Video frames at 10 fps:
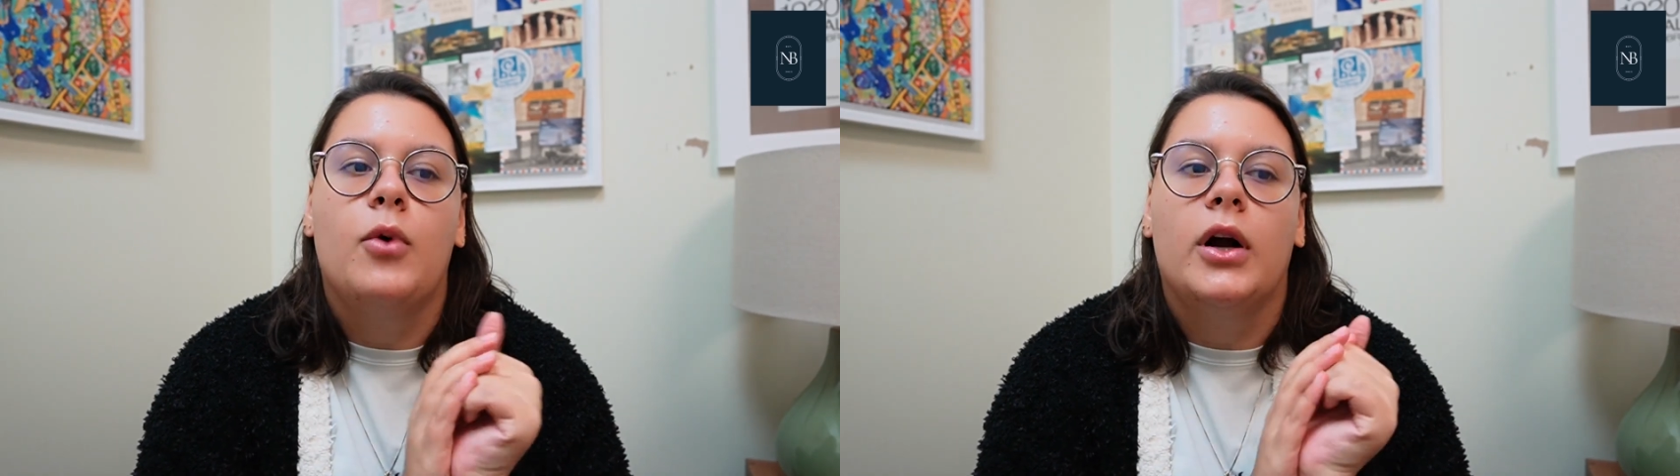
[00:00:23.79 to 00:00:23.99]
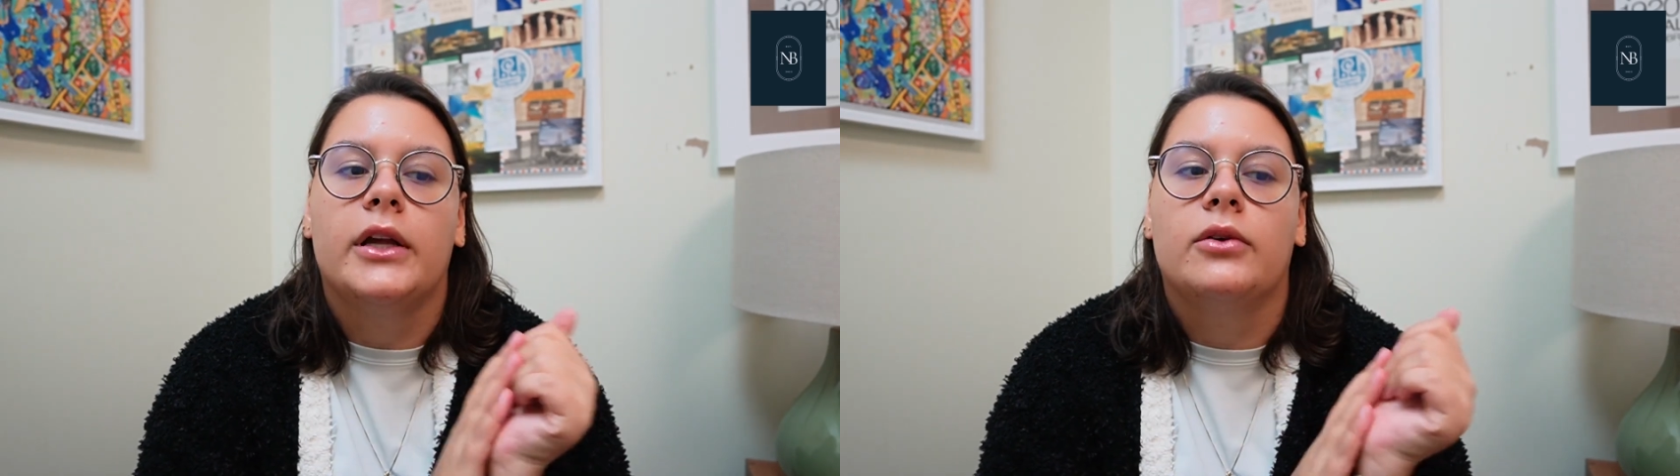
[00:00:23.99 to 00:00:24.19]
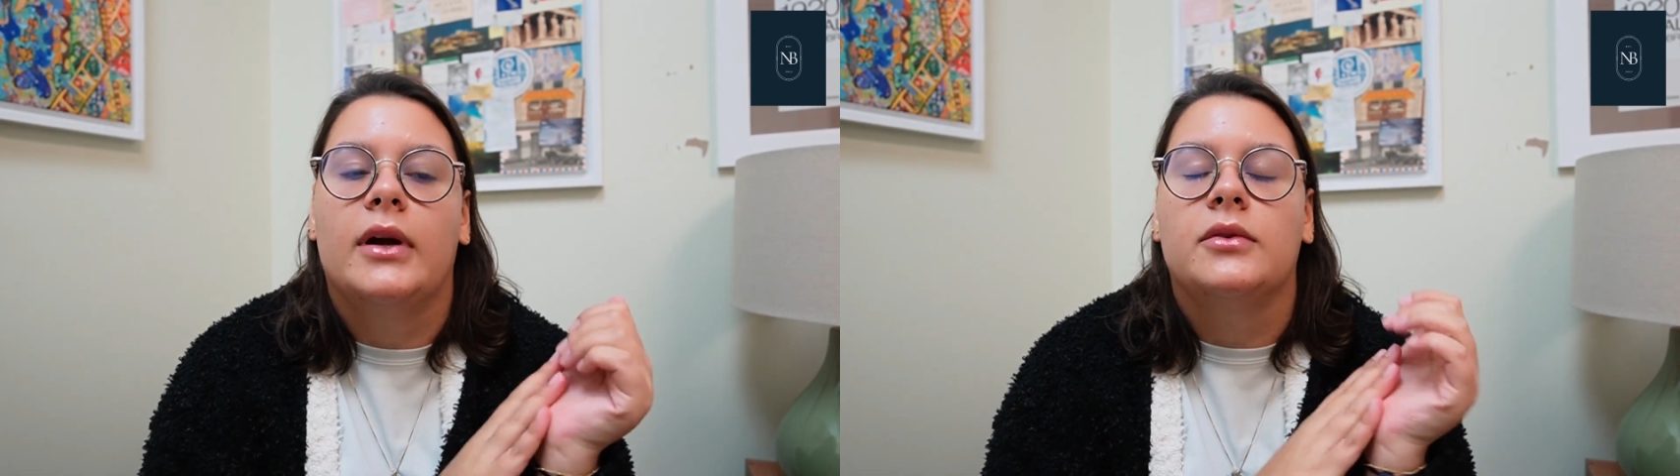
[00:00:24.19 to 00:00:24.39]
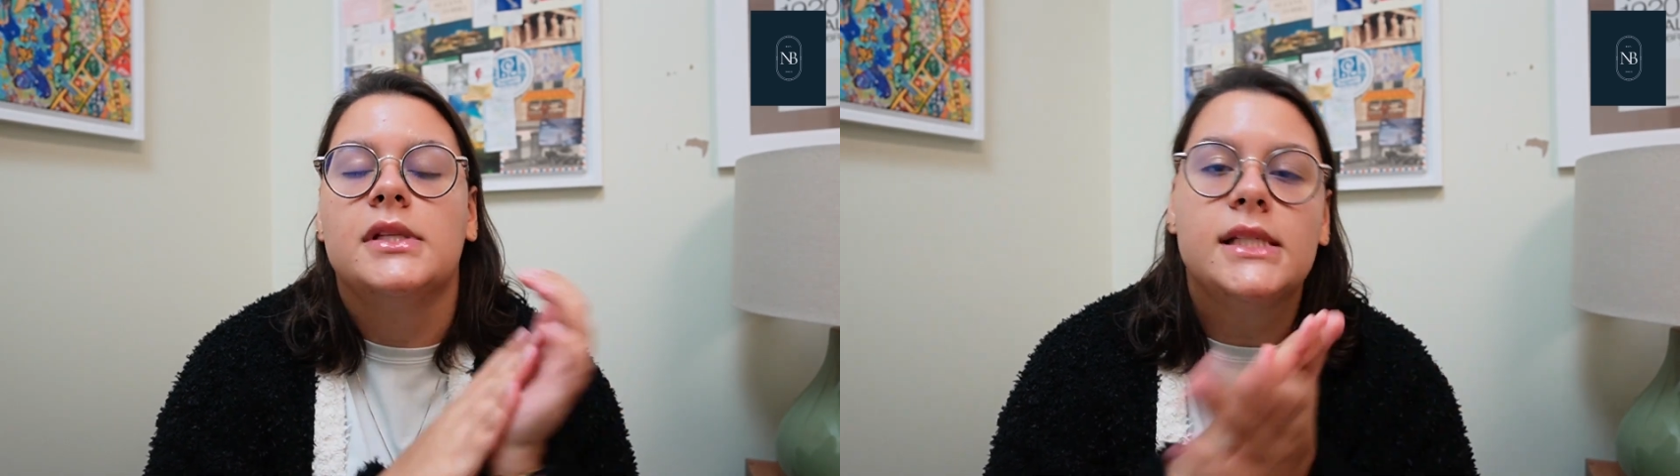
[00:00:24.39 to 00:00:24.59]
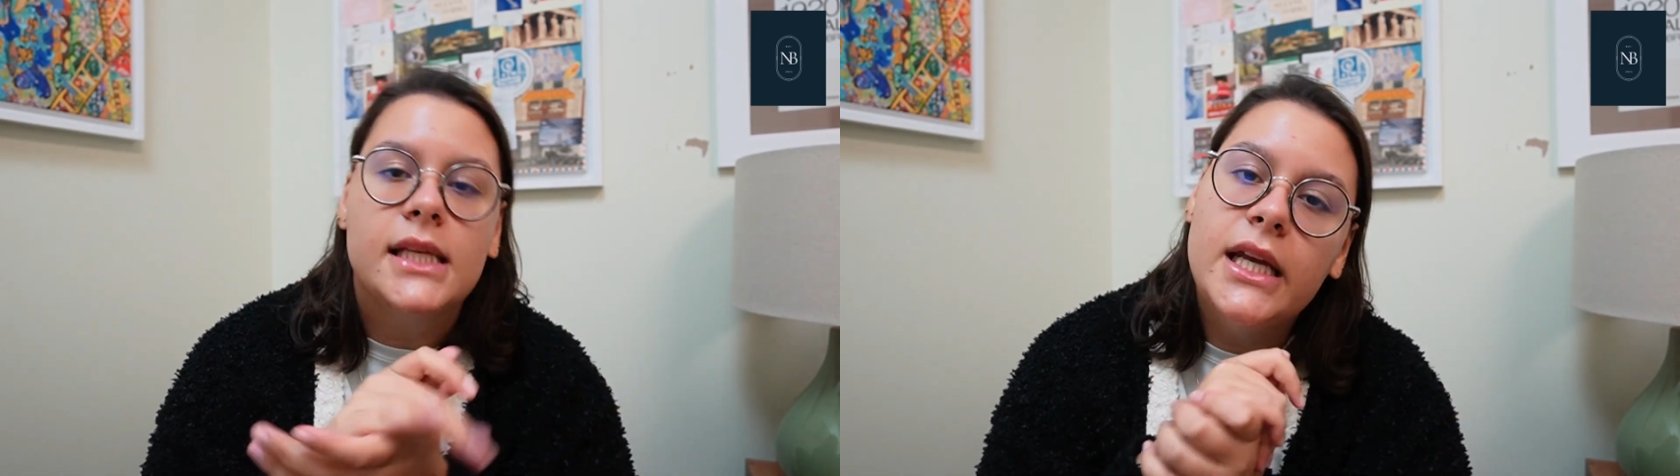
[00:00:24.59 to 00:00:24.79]
walking around the
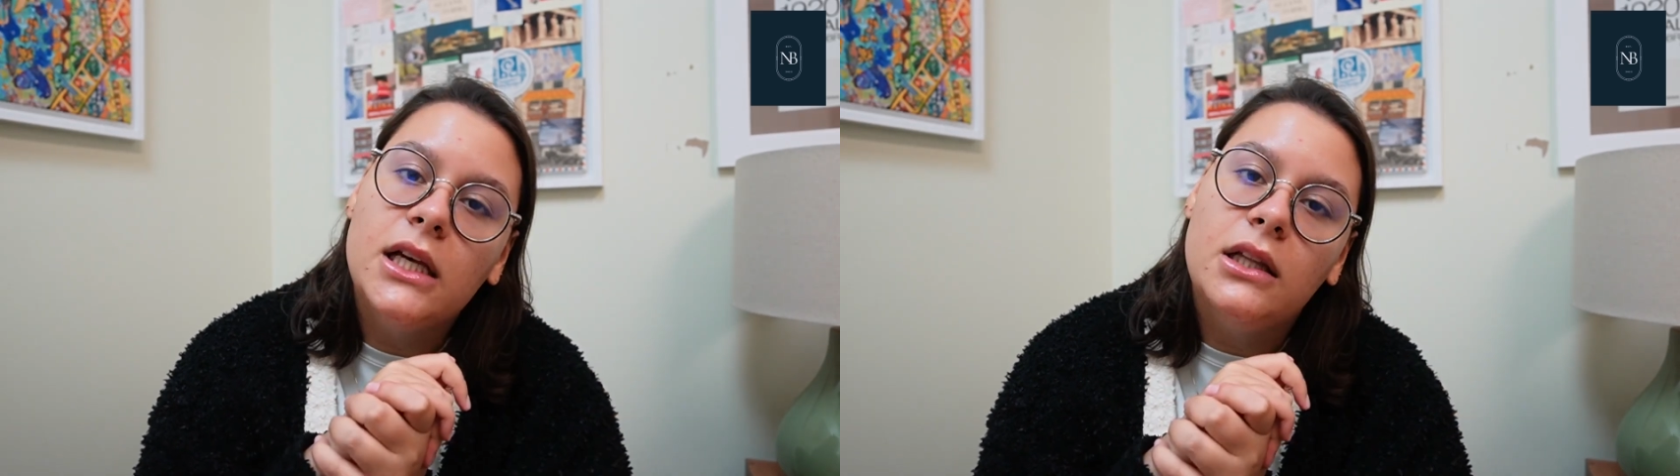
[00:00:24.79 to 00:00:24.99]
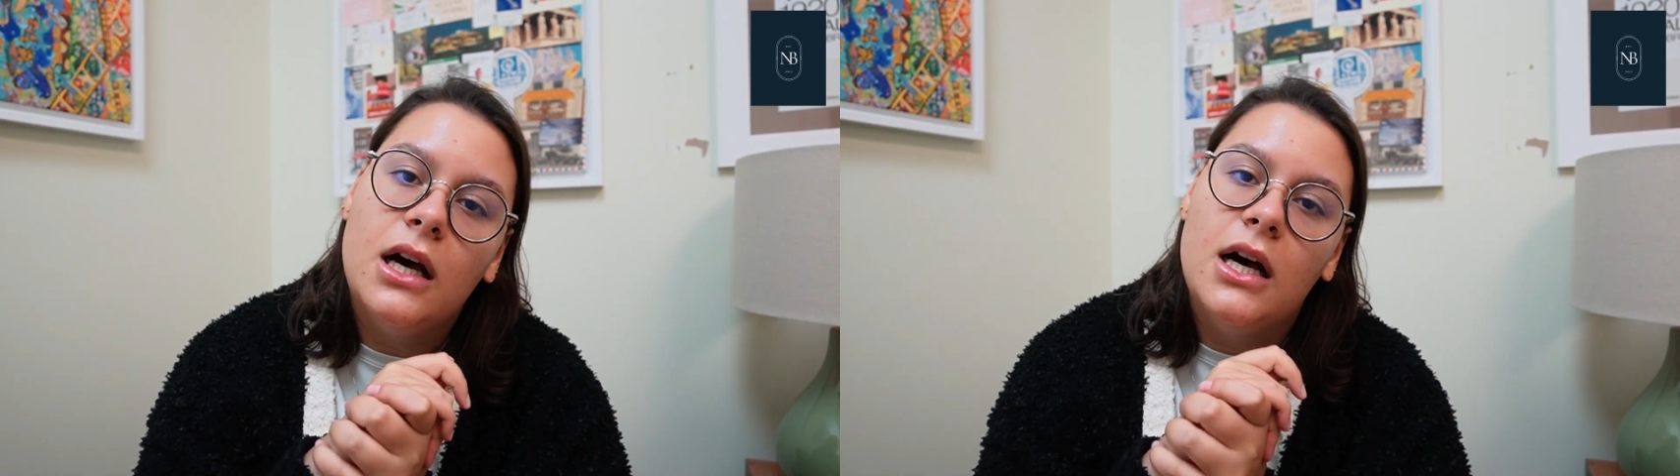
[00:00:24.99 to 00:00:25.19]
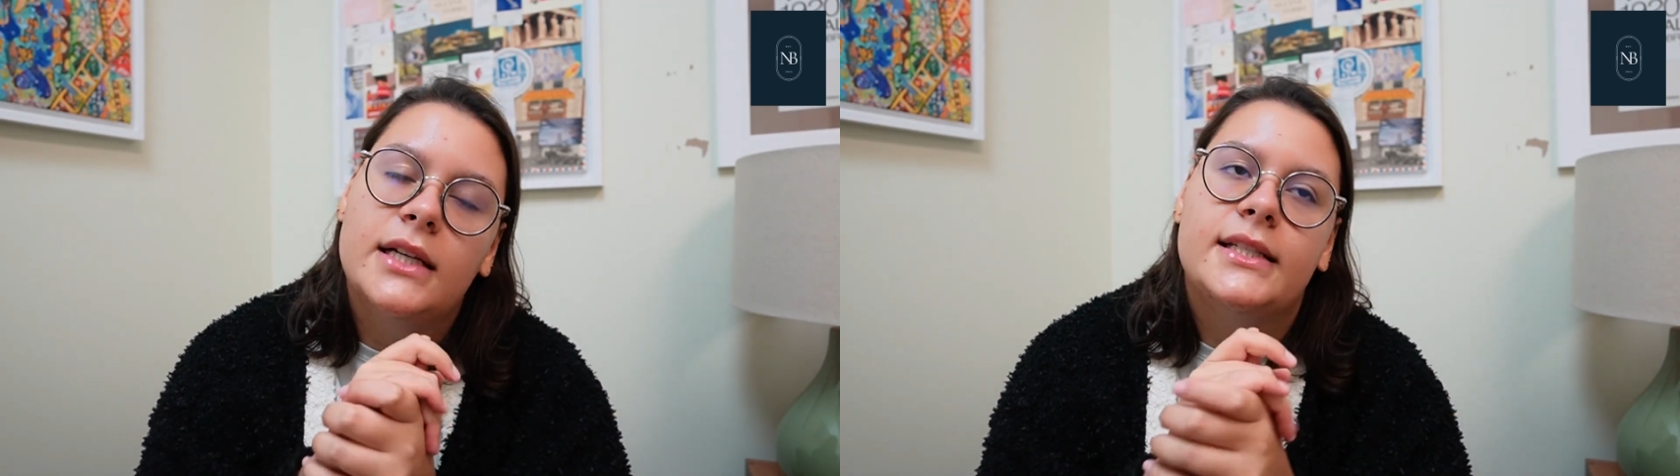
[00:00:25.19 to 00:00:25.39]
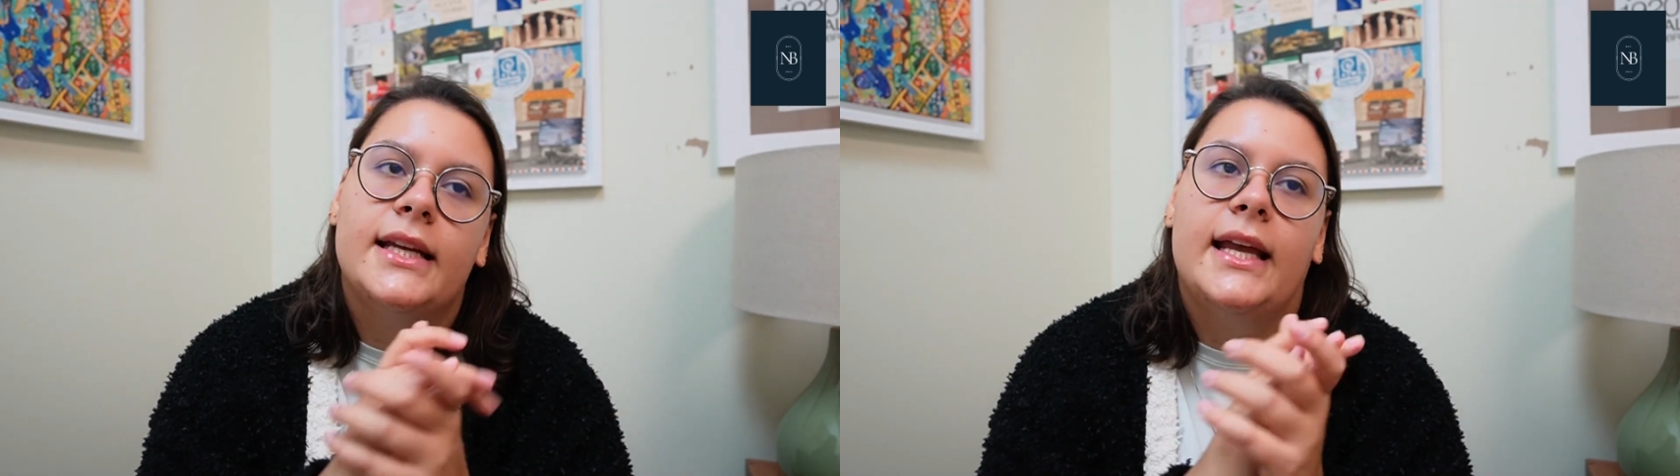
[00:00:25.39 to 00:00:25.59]
city a lot